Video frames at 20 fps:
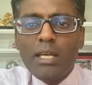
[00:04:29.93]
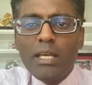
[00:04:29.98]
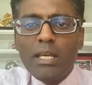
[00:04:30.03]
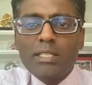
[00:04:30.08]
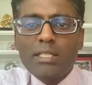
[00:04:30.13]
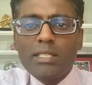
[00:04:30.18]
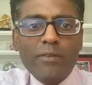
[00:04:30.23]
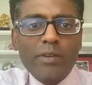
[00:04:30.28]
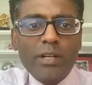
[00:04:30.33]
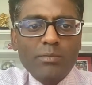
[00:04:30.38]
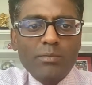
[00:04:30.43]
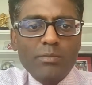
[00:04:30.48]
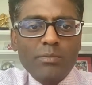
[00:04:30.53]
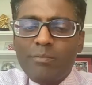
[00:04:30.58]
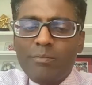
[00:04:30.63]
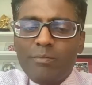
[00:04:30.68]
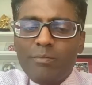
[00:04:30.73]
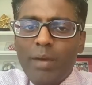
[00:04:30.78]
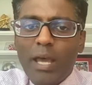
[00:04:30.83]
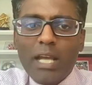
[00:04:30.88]
San Fran comes
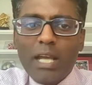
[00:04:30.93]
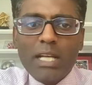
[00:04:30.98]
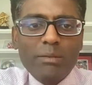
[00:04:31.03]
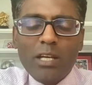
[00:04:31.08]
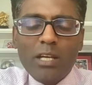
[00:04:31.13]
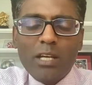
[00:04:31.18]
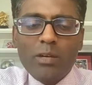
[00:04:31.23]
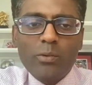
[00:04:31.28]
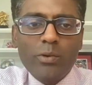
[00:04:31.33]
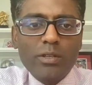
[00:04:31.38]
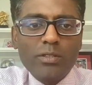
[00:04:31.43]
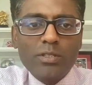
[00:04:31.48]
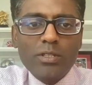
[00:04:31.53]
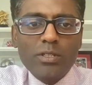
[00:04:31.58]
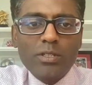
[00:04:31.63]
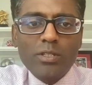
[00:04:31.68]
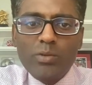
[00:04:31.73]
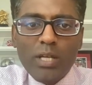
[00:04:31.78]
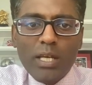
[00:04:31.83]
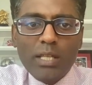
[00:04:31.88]
off back-to-back wins,
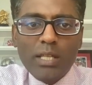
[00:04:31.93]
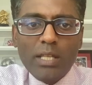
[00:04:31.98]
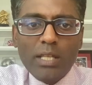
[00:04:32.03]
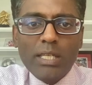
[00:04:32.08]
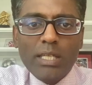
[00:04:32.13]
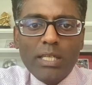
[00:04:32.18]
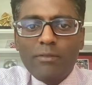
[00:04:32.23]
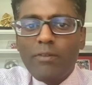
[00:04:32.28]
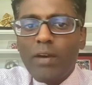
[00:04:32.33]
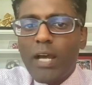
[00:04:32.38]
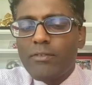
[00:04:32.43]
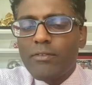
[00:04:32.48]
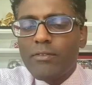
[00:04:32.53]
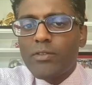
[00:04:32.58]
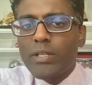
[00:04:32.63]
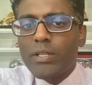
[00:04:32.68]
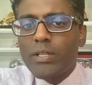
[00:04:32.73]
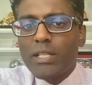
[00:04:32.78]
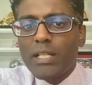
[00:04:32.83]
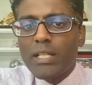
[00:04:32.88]
2-0 and 5-3
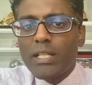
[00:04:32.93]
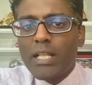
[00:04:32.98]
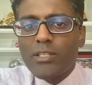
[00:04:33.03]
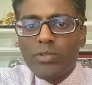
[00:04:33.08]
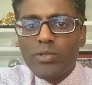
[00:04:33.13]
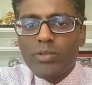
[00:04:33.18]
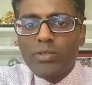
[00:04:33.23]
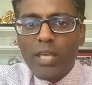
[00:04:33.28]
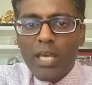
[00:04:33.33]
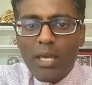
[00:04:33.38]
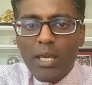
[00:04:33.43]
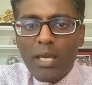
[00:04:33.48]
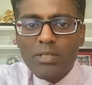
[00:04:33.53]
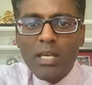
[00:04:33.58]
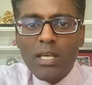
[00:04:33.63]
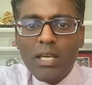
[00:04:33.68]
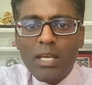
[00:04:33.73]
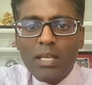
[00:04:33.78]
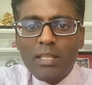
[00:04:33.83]
the last 2 games.